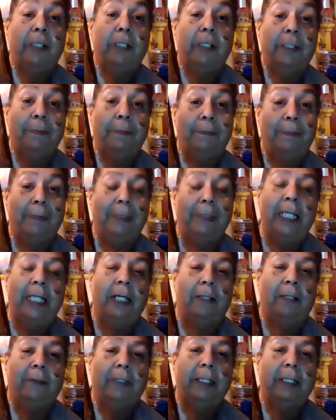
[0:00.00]

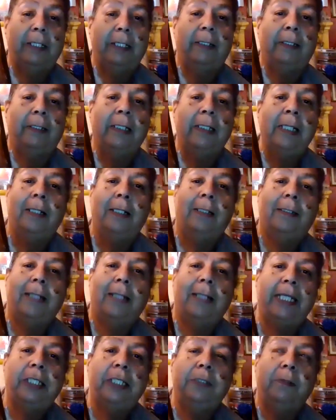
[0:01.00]
they're like,
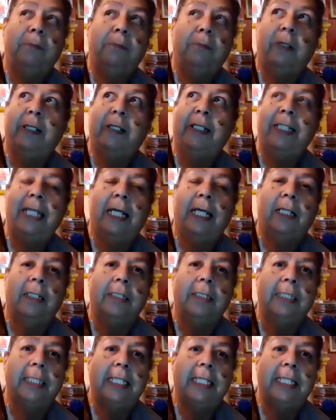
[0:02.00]
you wear a necklace that's